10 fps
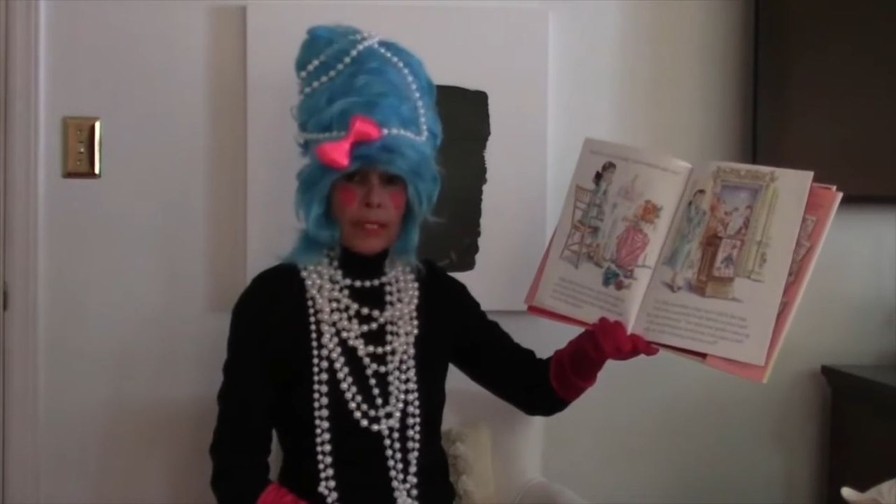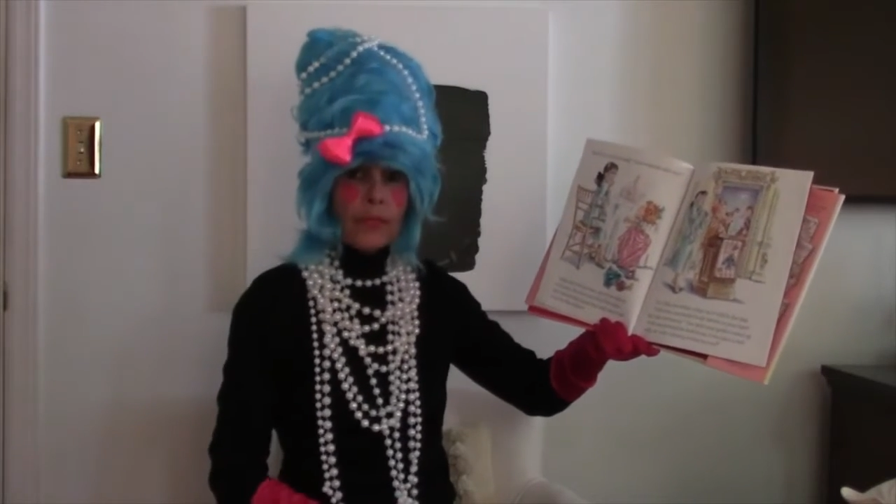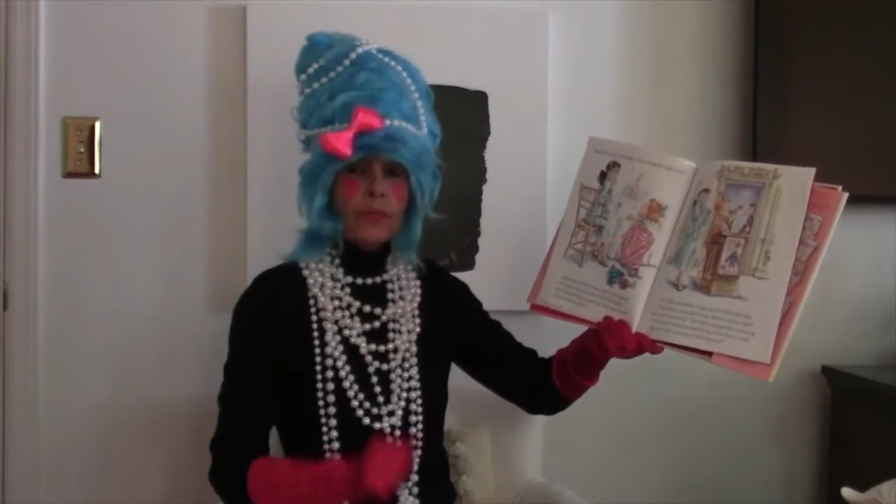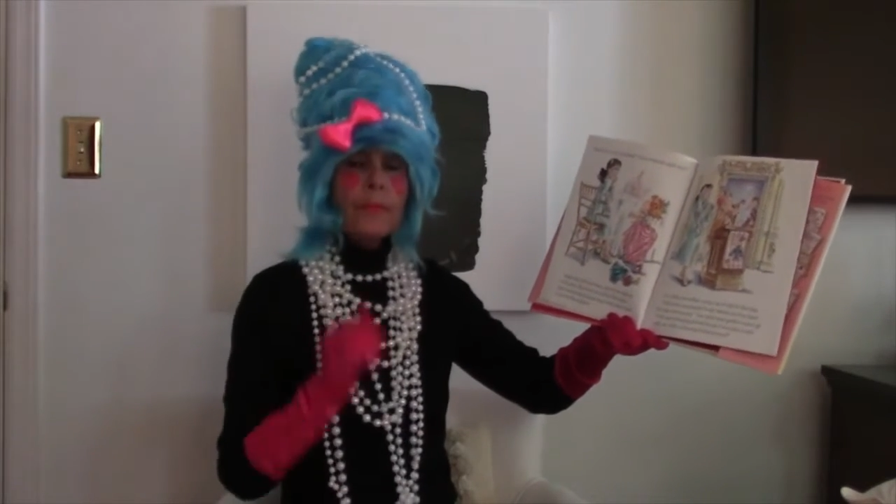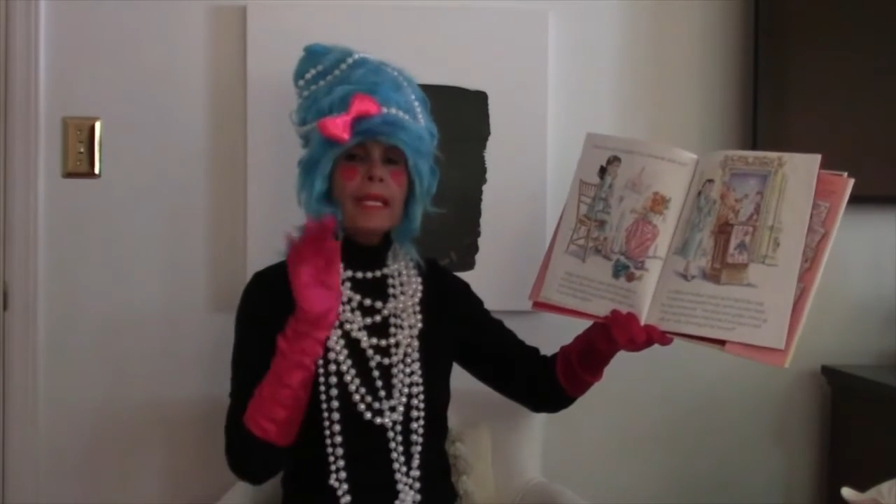
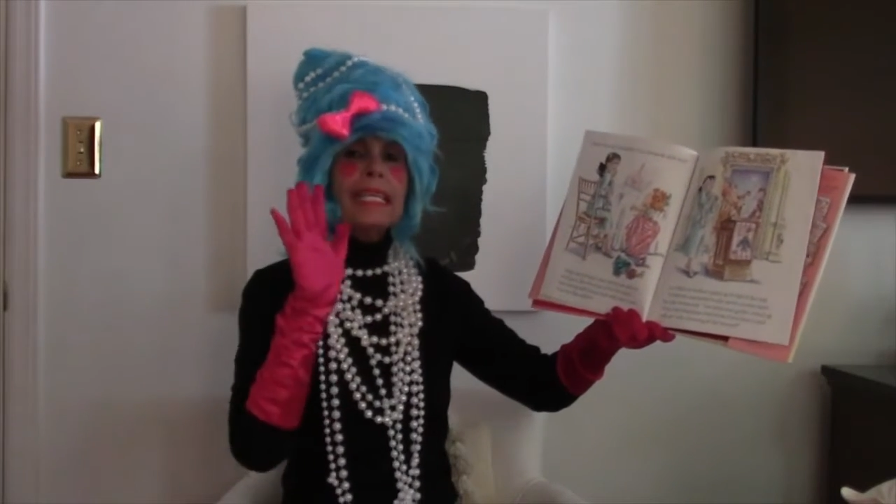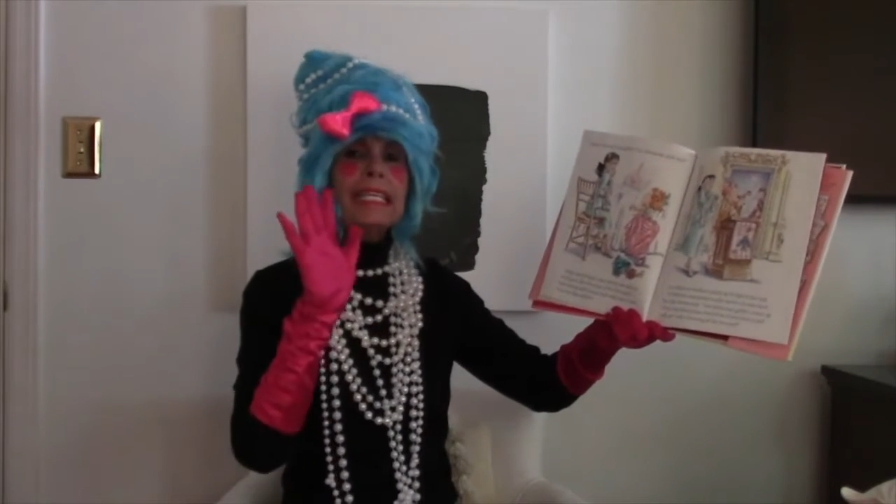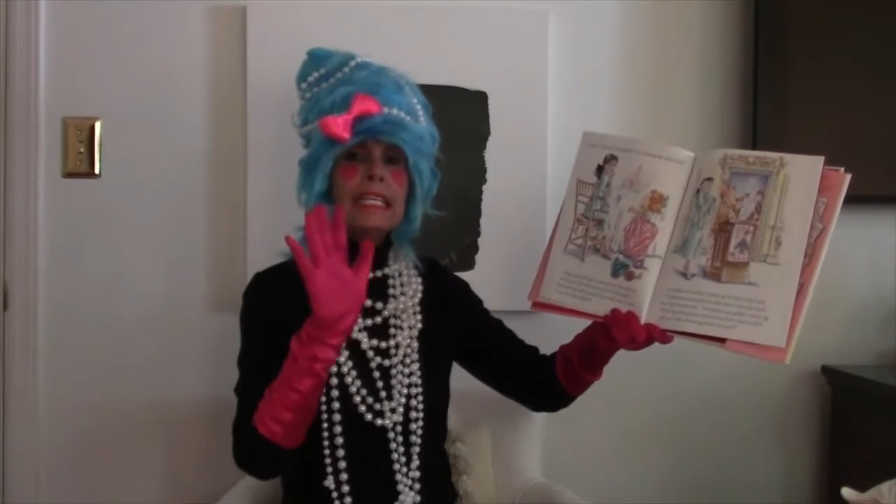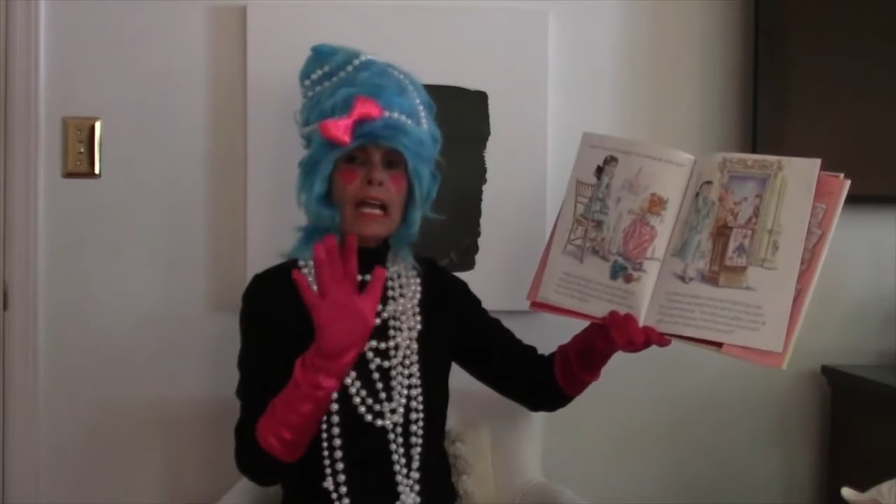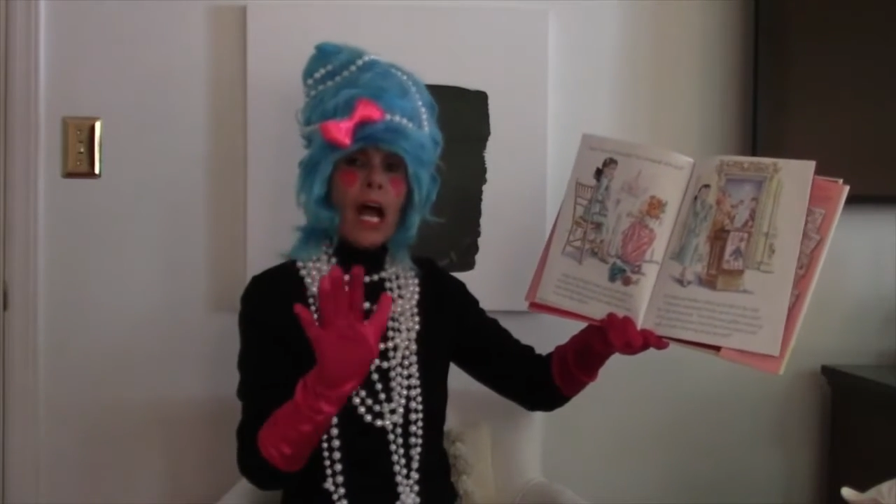tells me
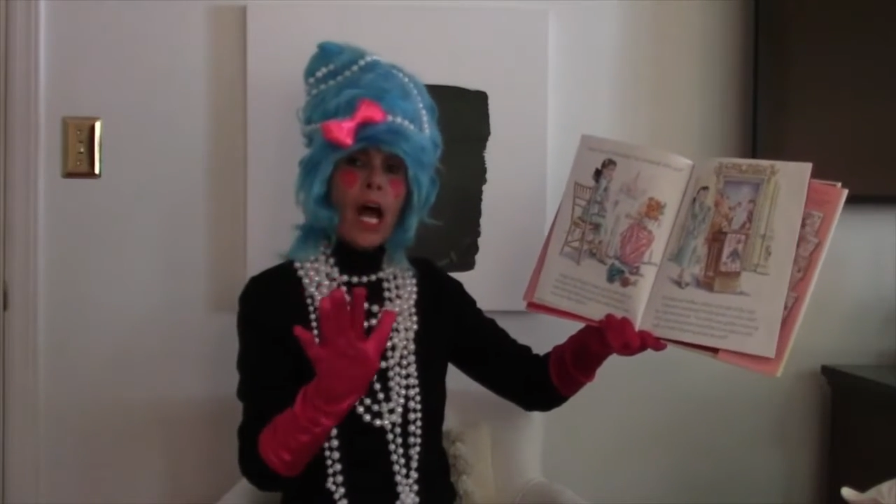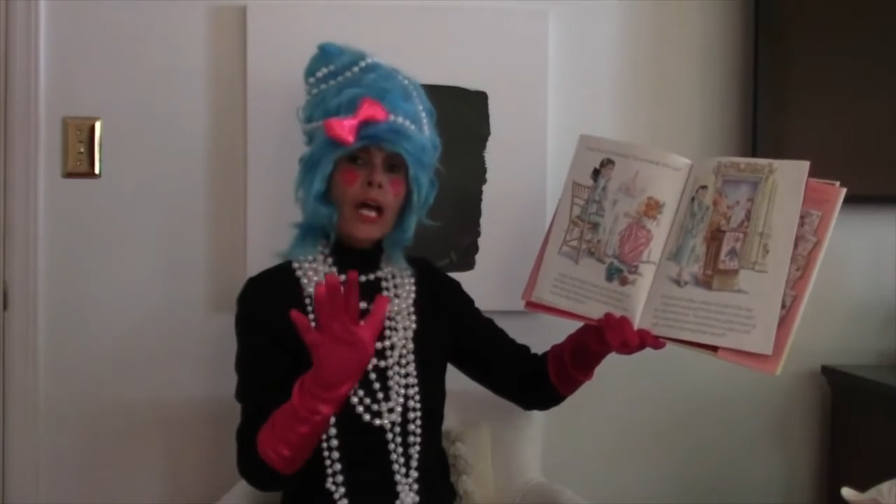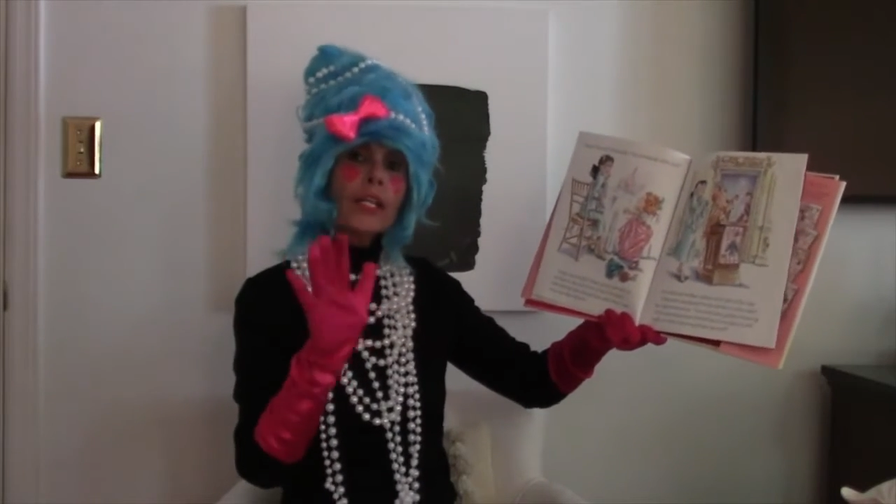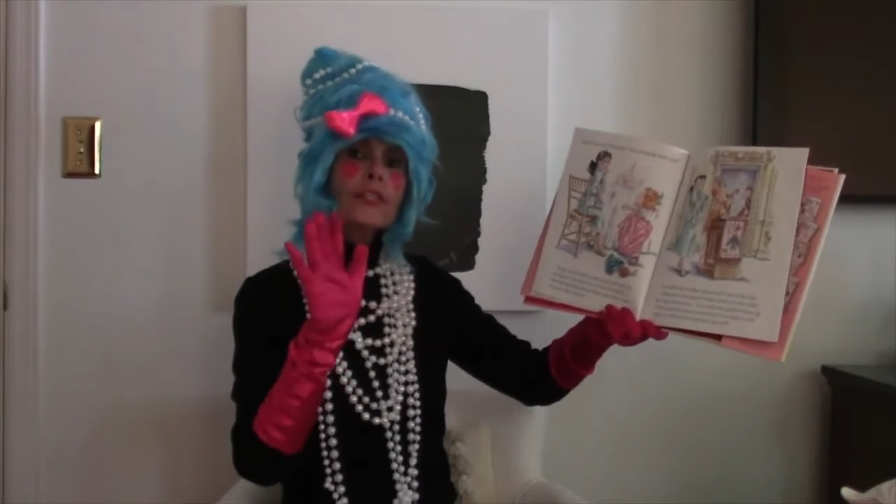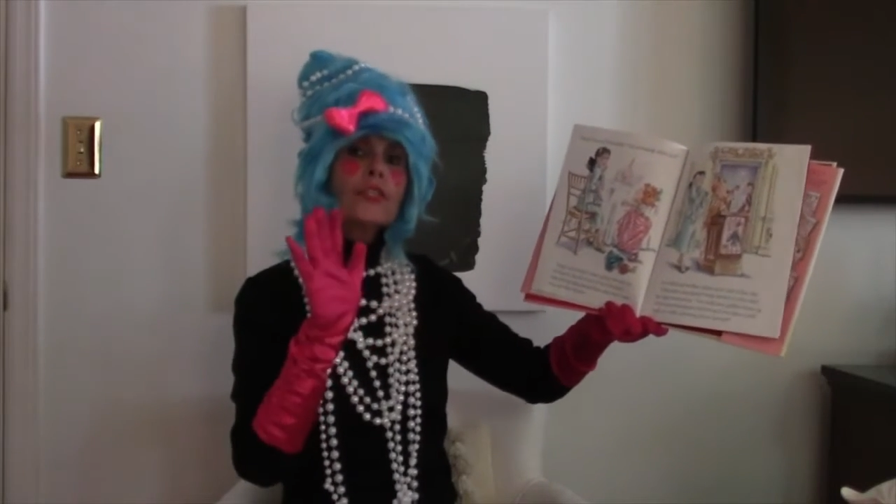
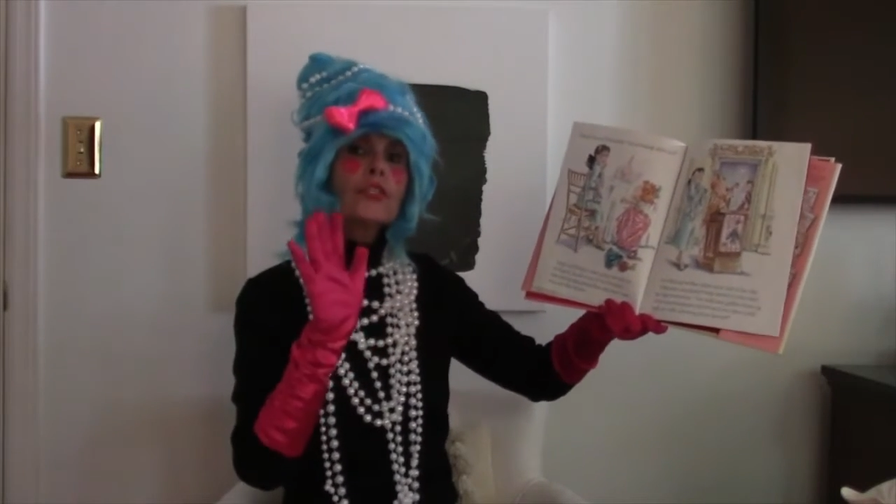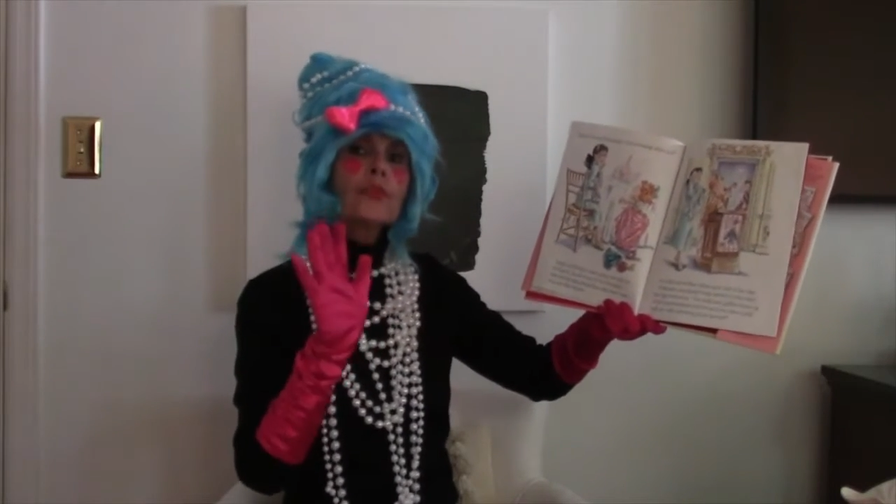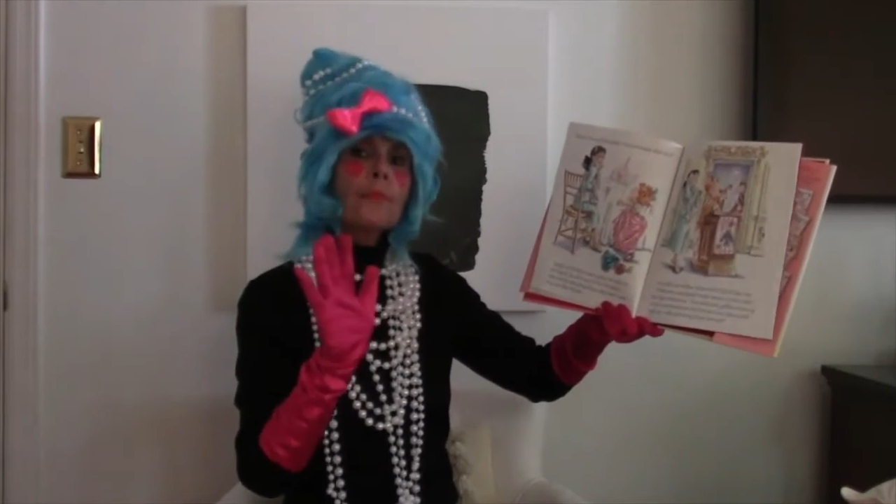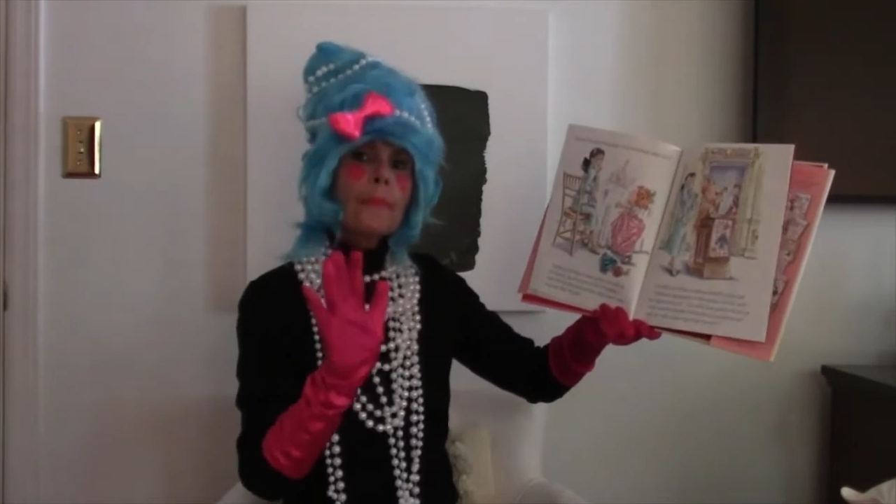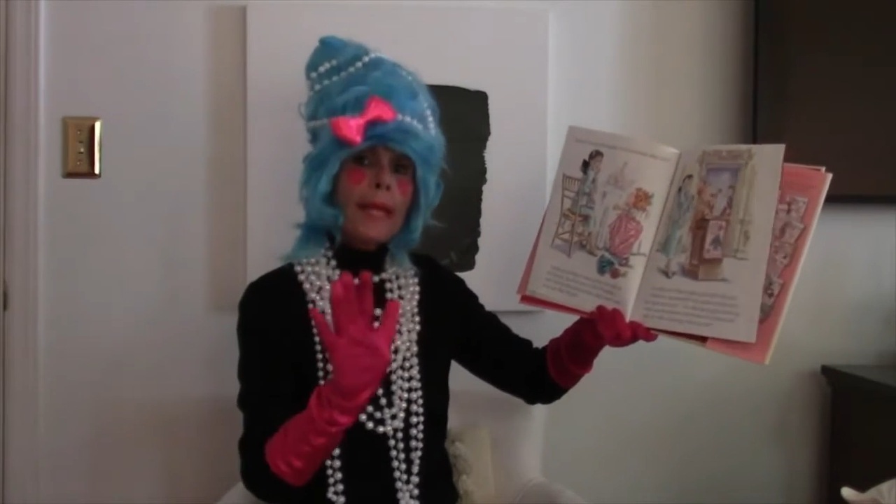not to